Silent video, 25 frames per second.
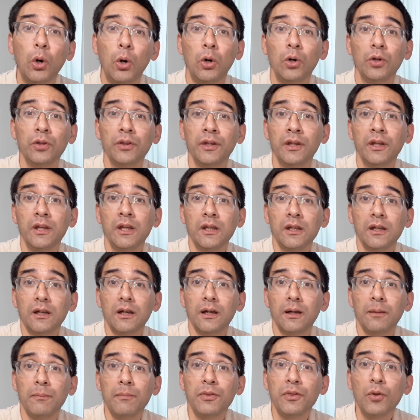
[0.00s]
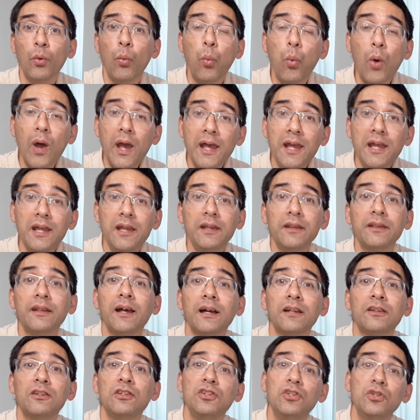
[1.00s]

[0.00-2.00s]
on um, the way that